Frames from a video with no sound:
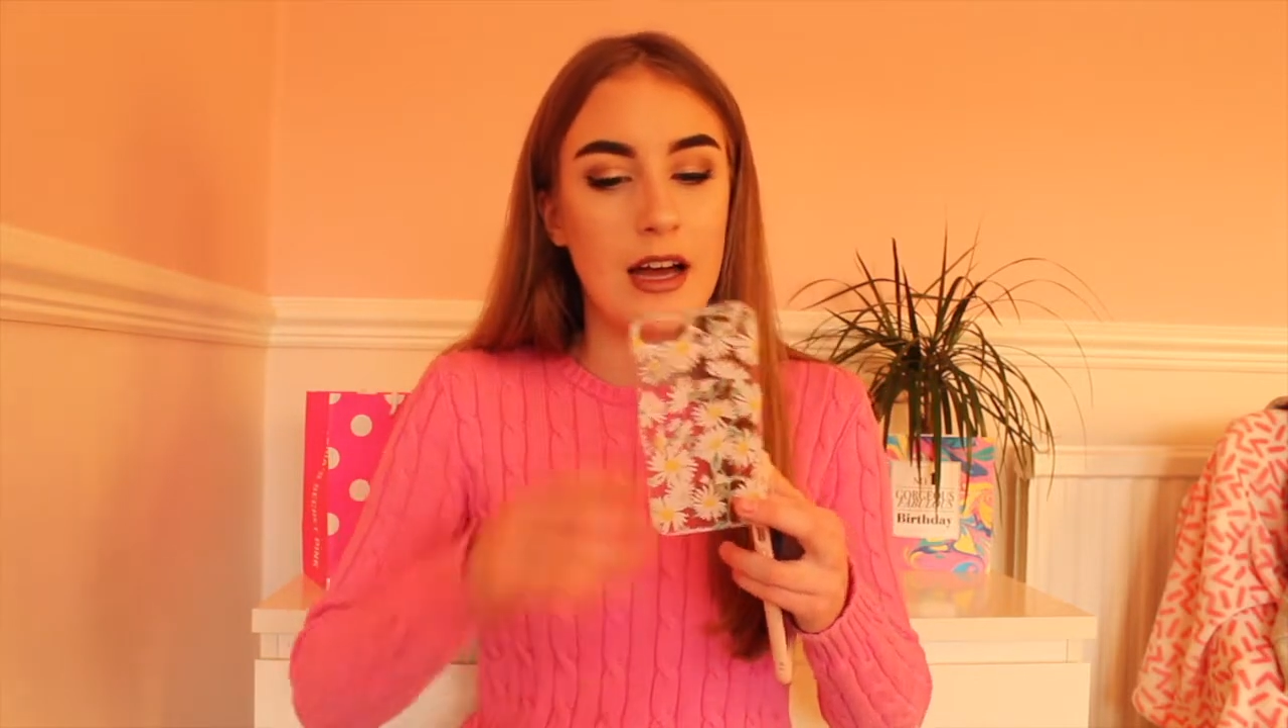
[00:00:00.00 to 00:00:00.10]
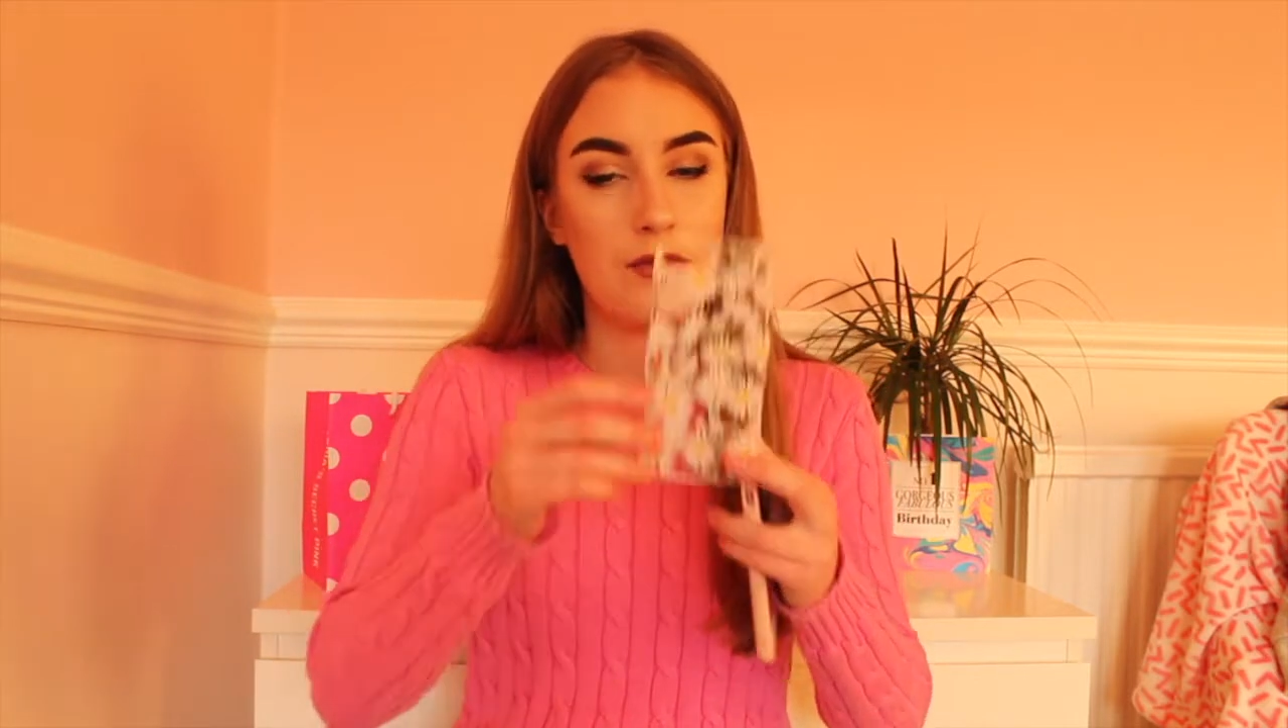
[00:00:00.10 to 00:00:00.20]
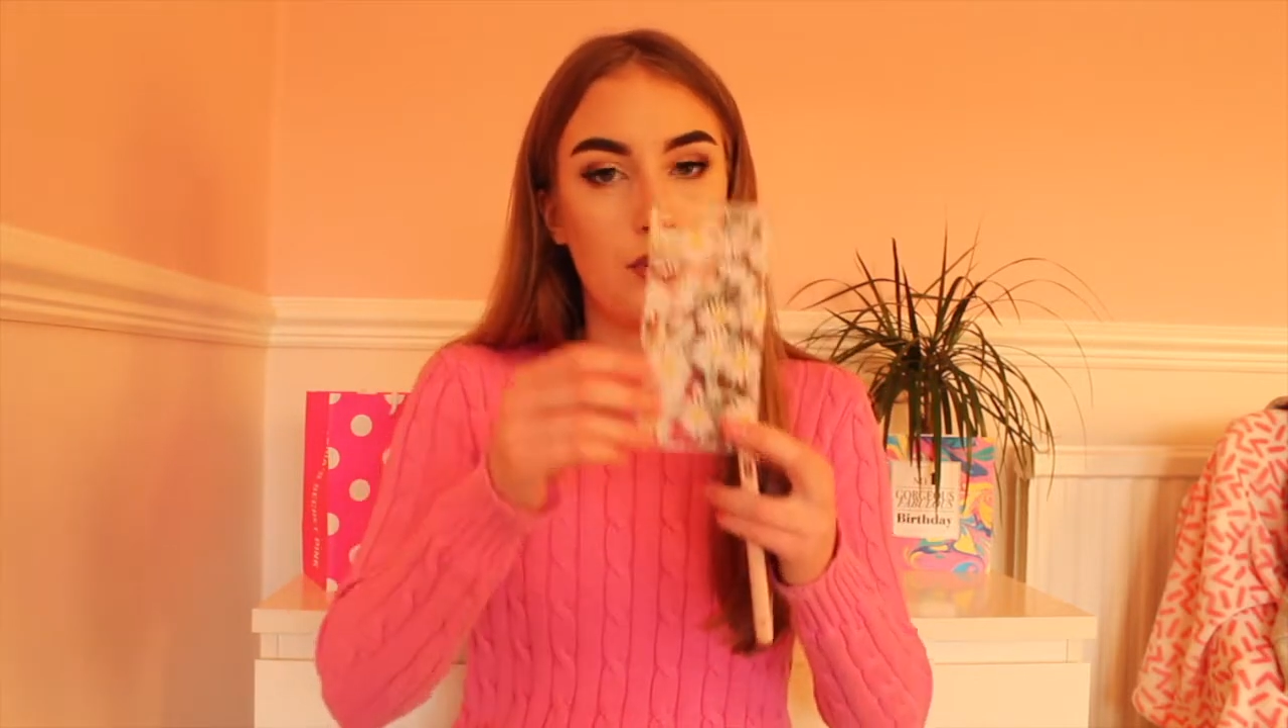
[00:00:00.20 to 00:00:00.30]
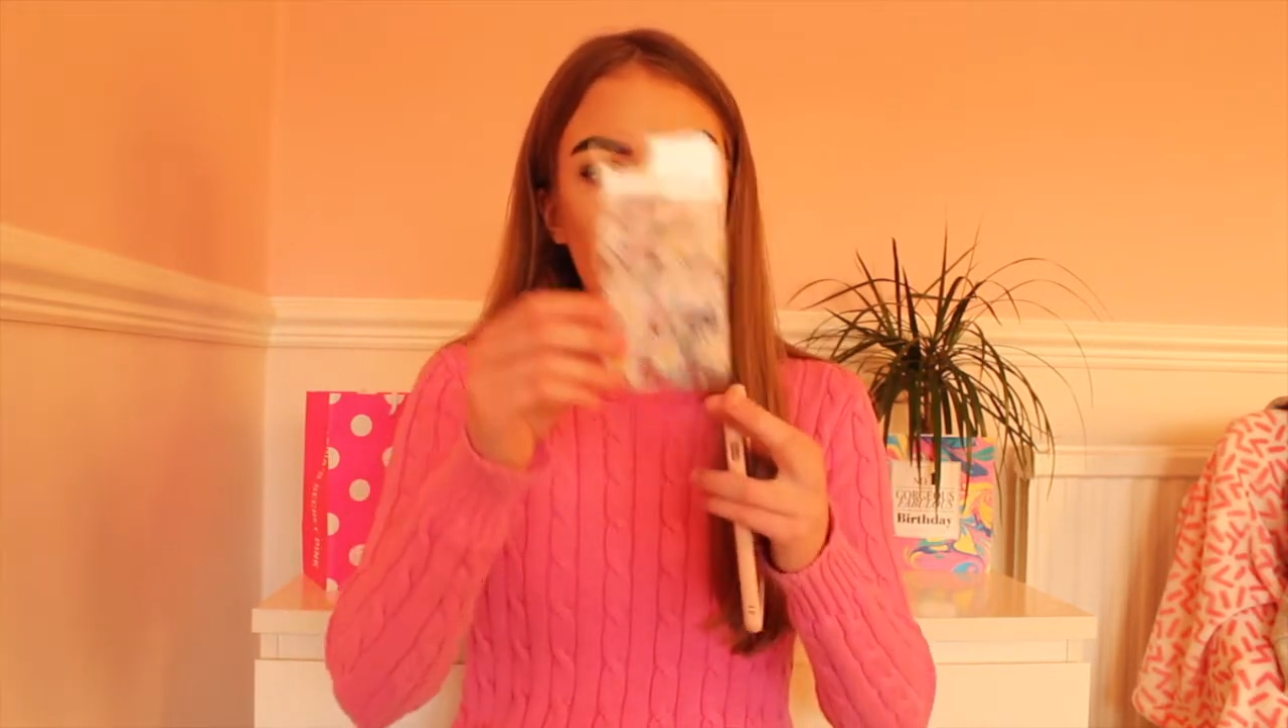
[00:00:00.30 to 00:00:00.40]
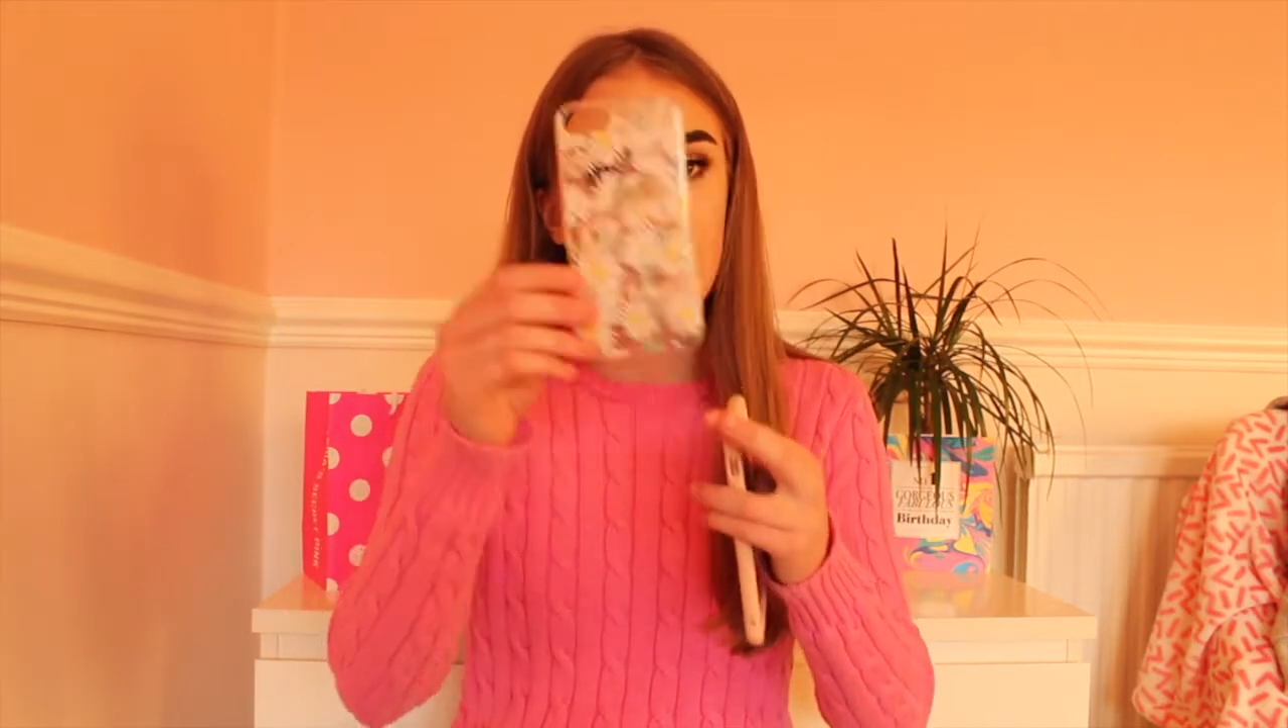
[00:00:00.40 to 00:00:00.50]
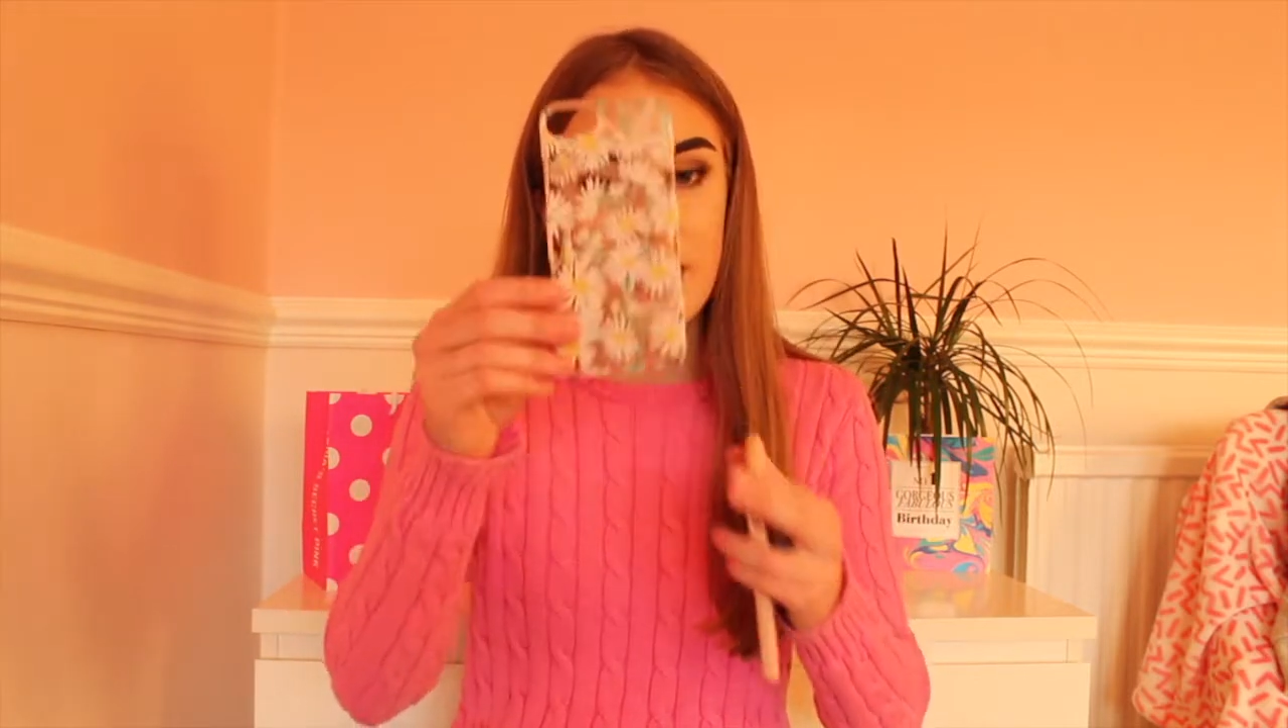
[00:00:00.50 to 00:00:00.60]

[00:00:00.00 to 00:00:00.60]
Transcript: I've got a